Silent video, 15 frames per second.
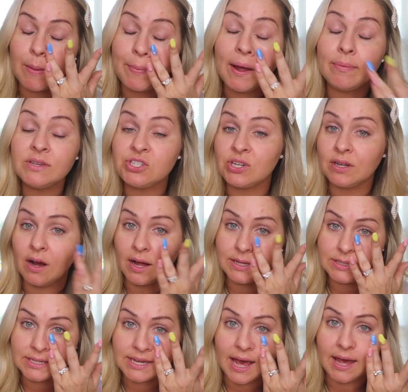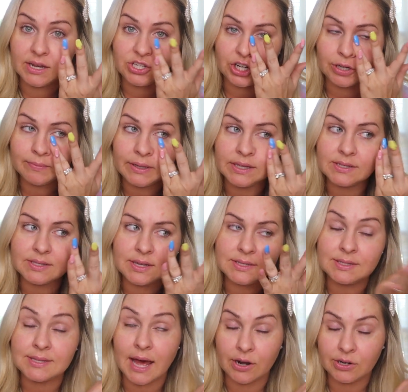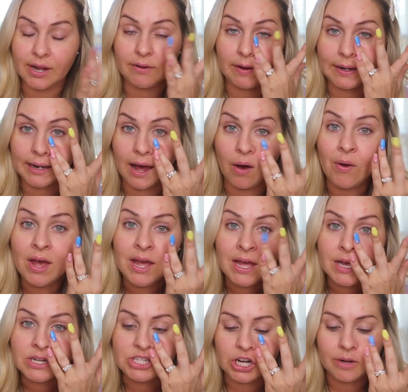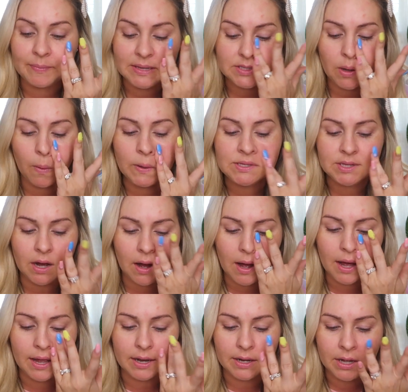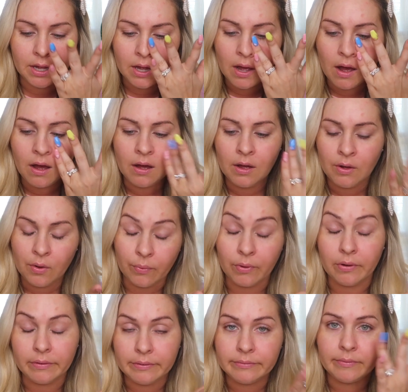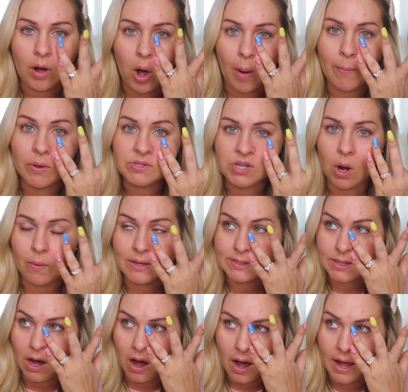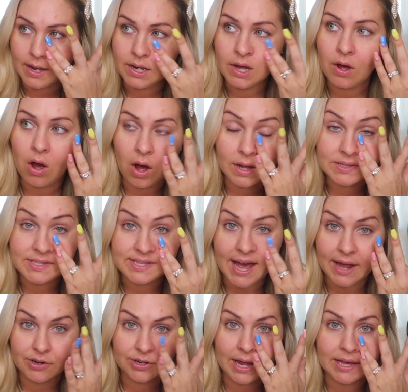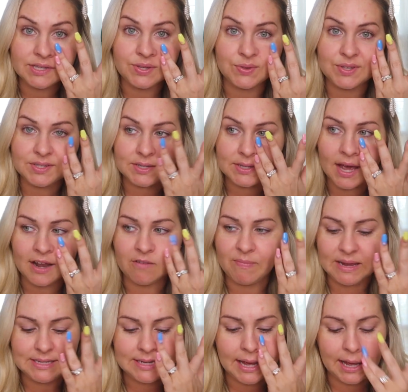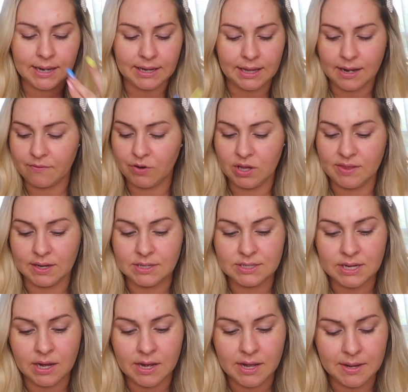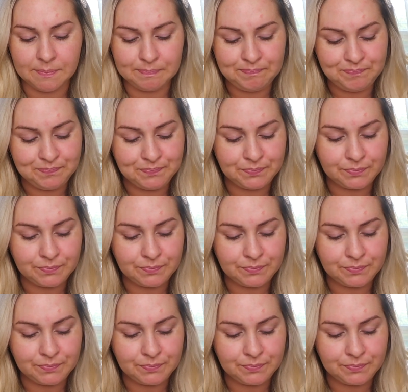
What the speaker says: I probably should have gone today. It's Saturday right now. Jeremy is always gone, well, almost always gone on Saturdays, so this is kind of my day to get everything done.